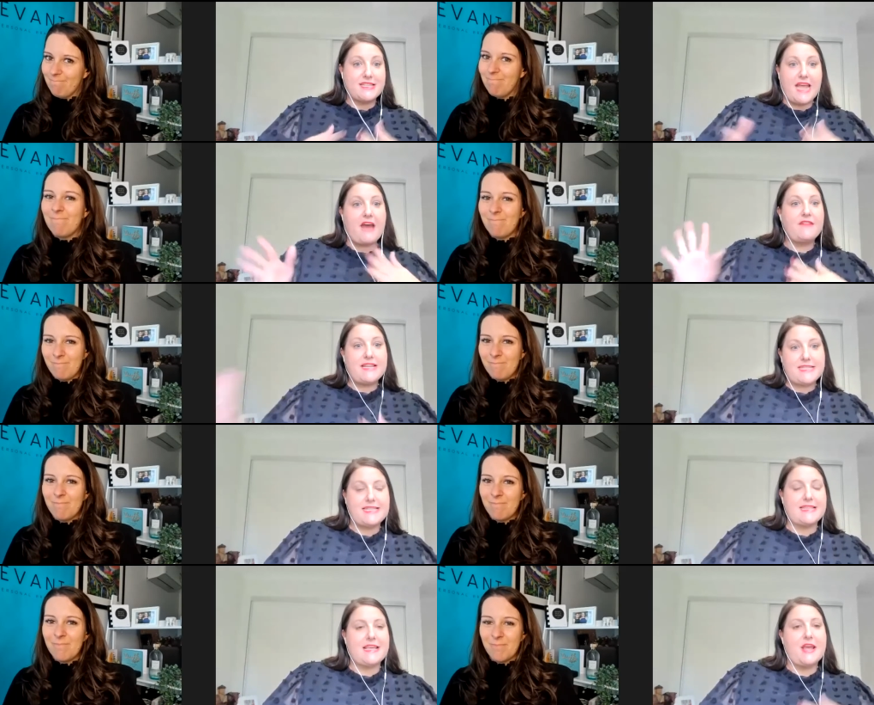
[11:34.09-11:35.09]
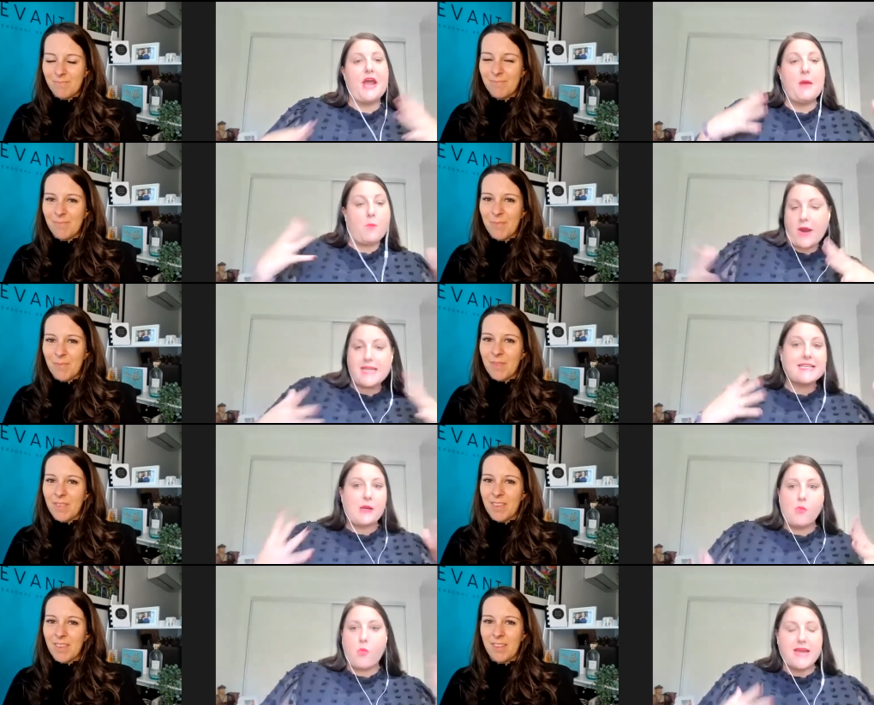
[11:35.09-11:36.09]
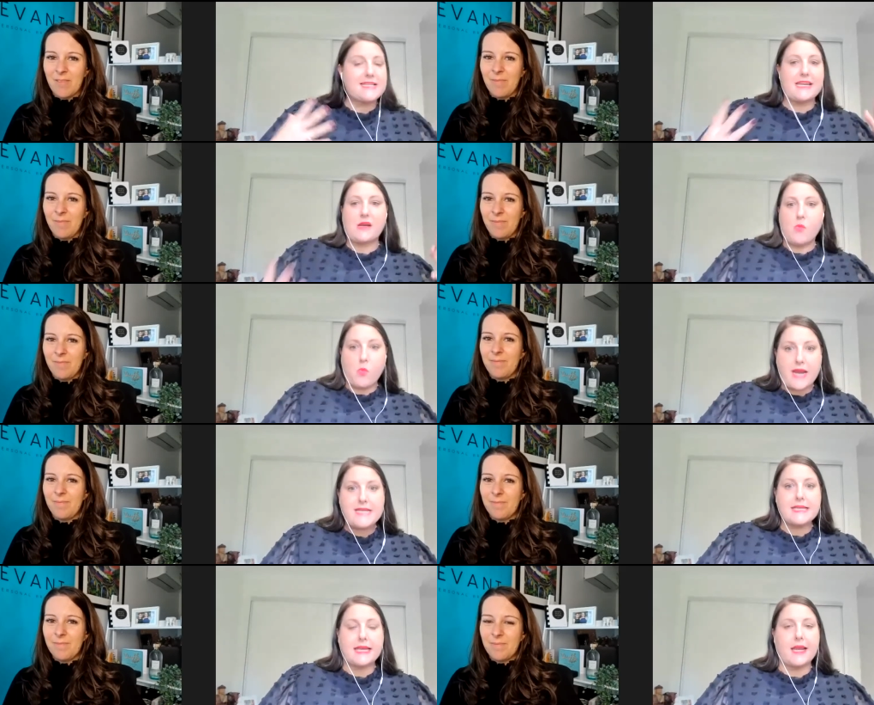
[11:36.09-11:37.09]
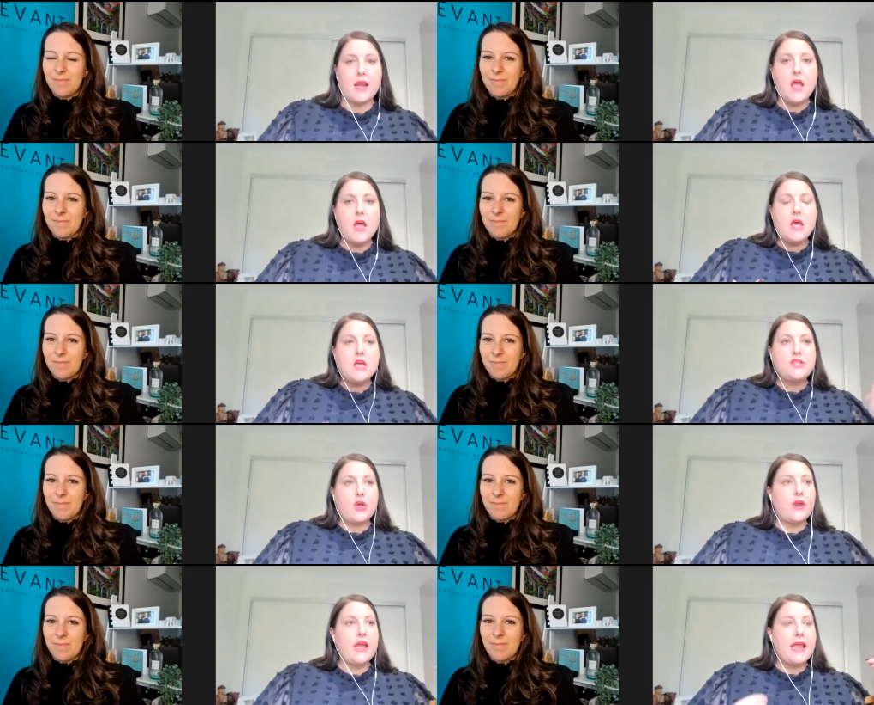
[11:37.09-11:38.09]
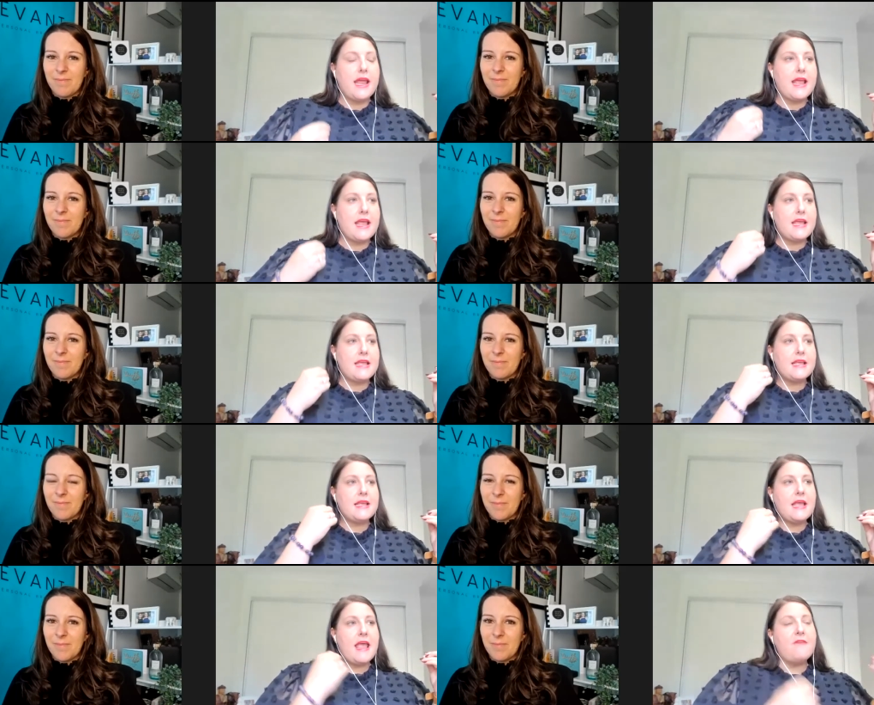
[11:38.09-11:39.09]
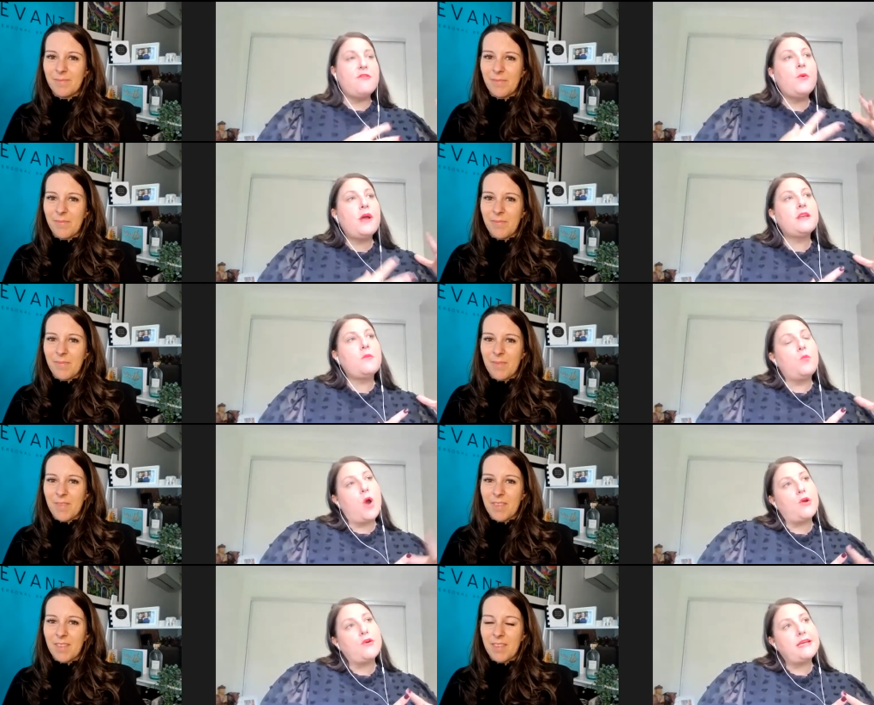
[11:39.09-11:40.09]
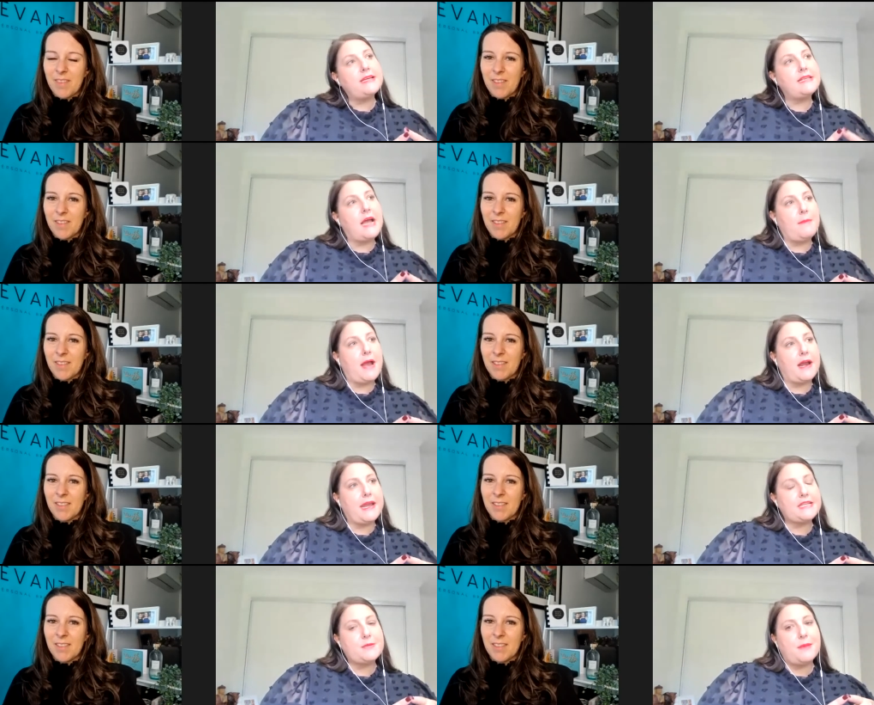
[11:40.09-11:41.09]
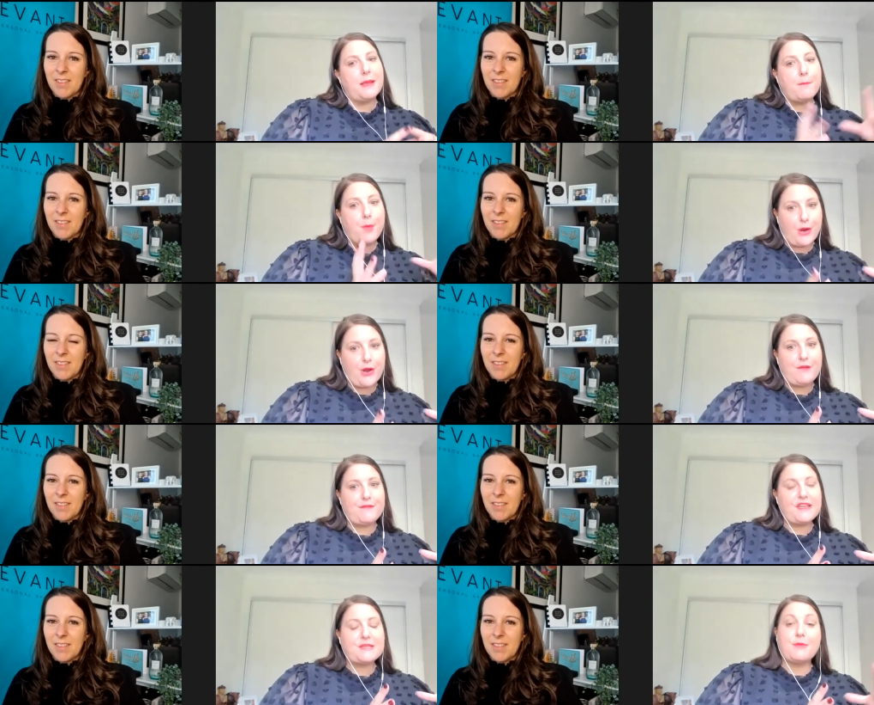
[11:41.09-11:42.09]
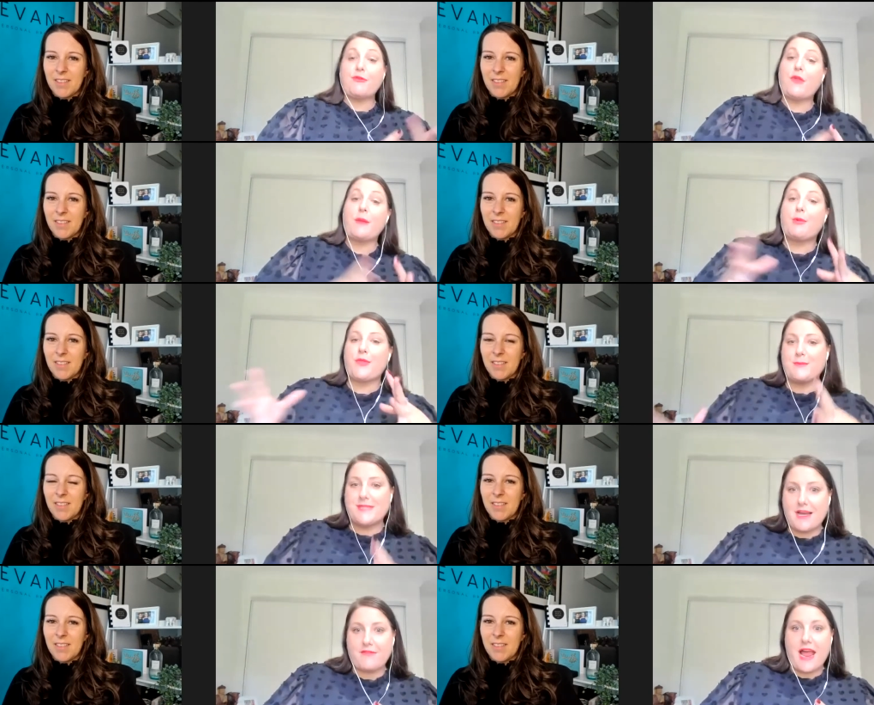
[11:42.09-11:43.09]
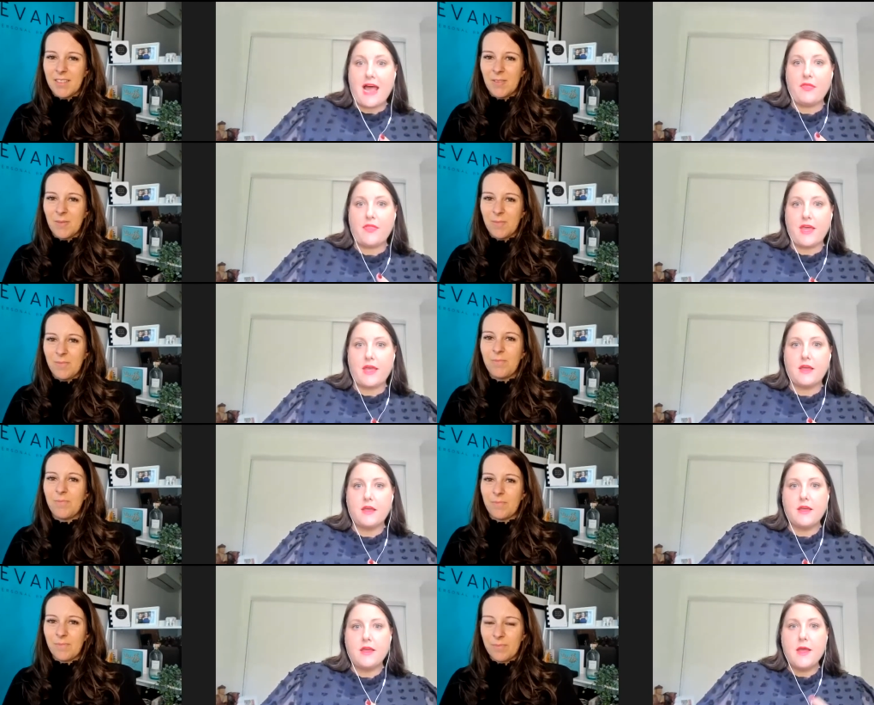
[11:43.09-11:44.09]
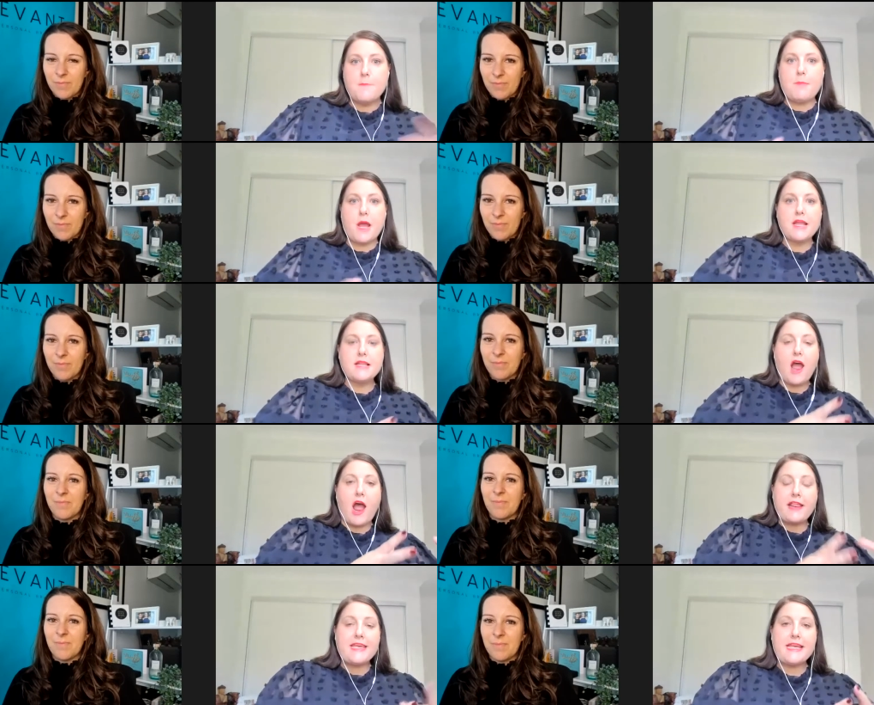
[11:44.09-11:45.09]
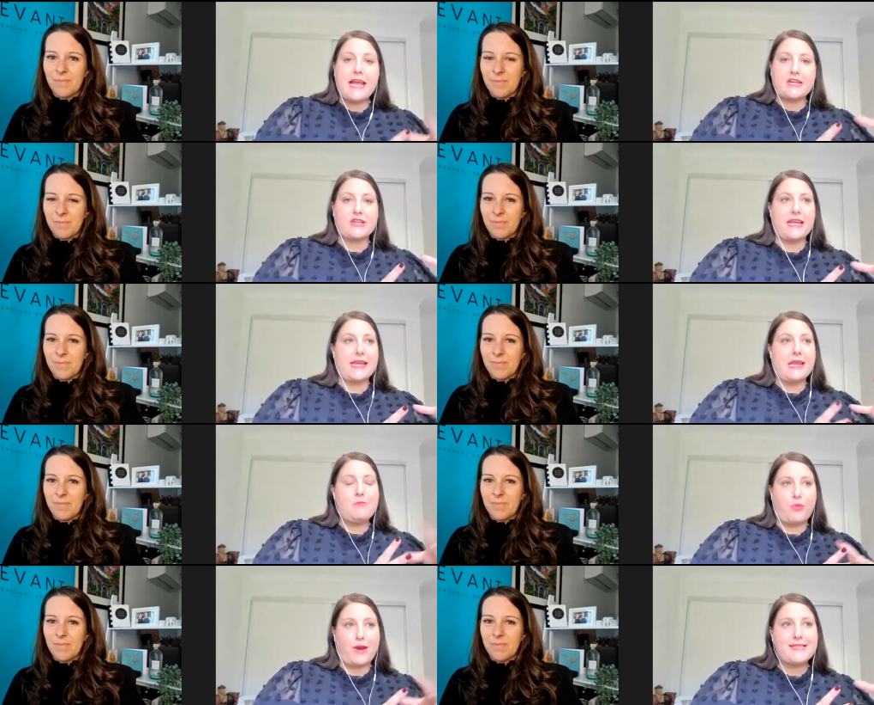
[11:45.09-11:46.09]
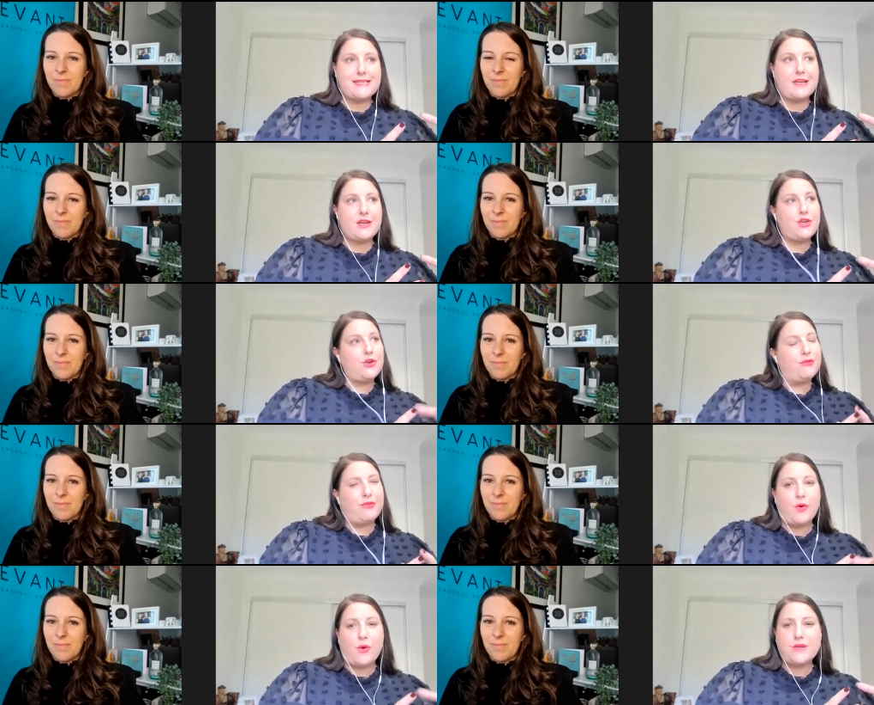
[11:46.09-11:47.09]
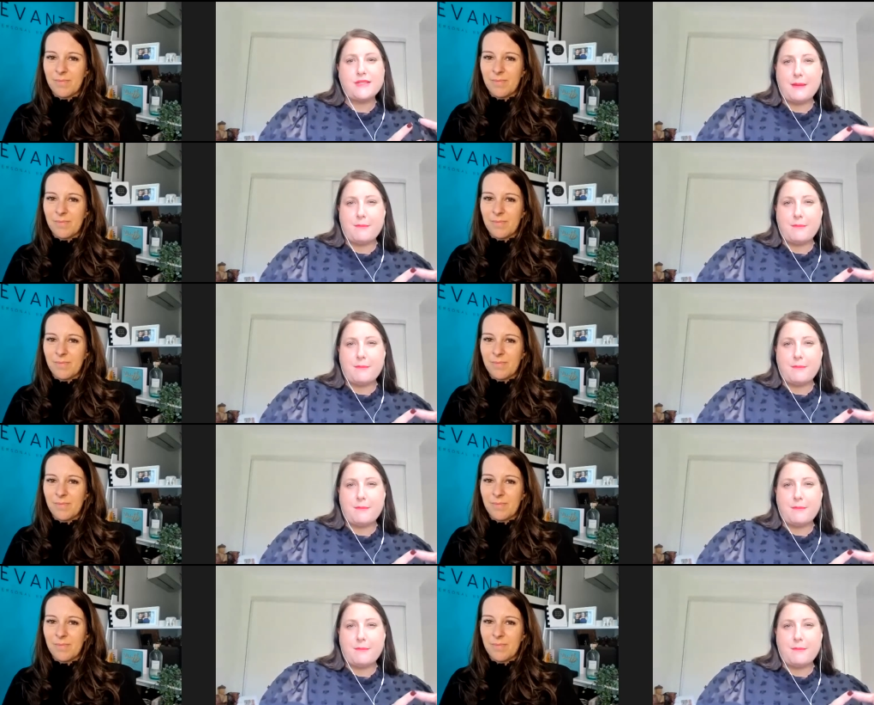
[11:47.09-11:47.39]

Speaker 1: just having it sit there and waiting and waiting and waiting so everyone worries about it to be perfect before they put themselves out there. But I mm. think actually embracing your flaws,